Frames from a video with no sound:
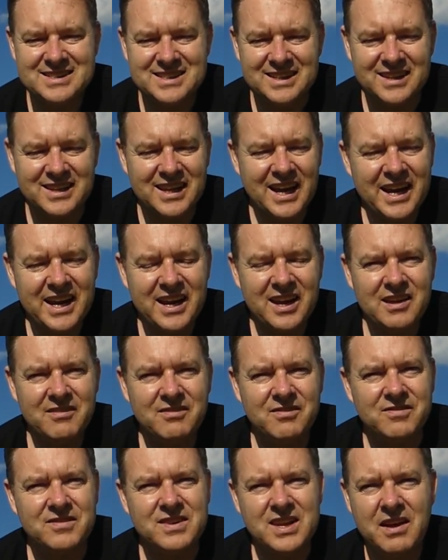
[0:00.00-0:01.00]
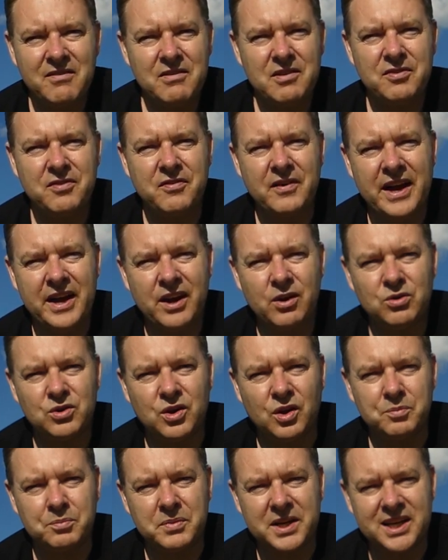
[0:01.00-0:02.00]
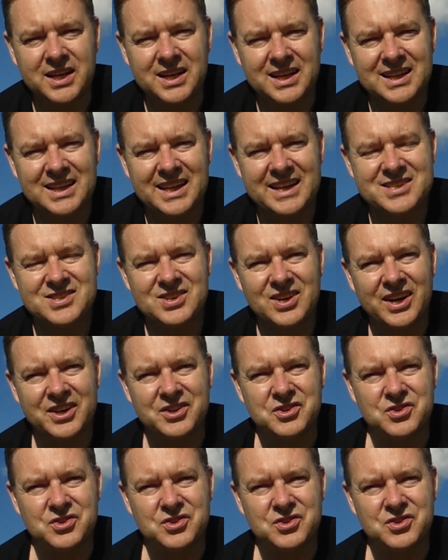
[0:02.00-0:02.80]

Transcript: they have never failed on me unless I